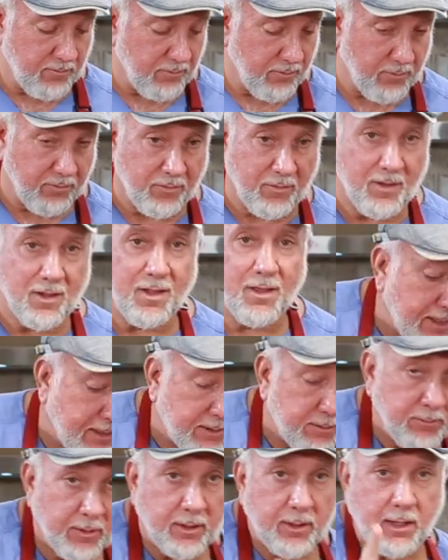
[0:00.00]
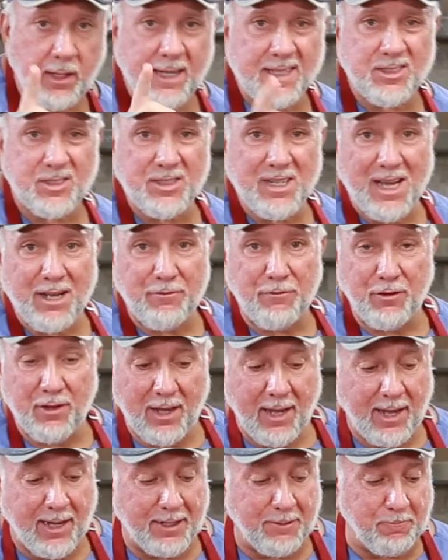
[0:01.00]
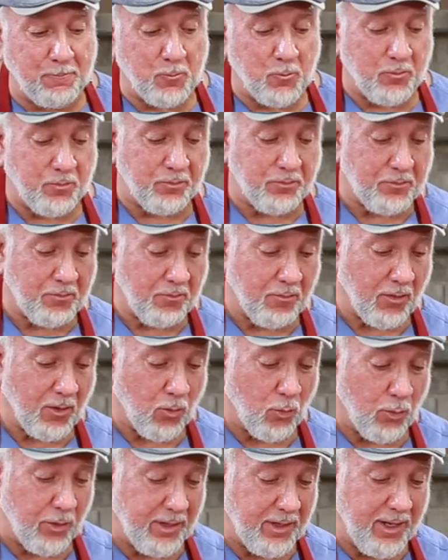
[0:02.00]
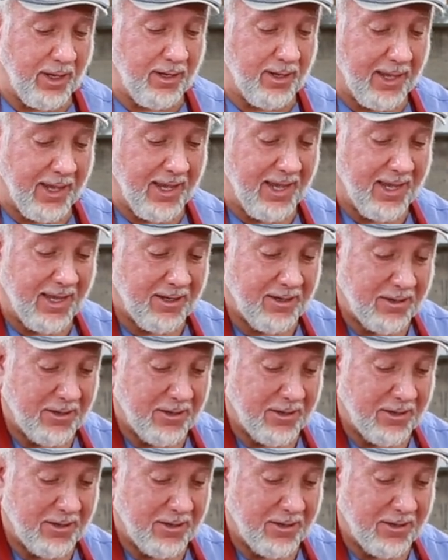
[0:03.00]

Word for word: But let's not forget, we need to add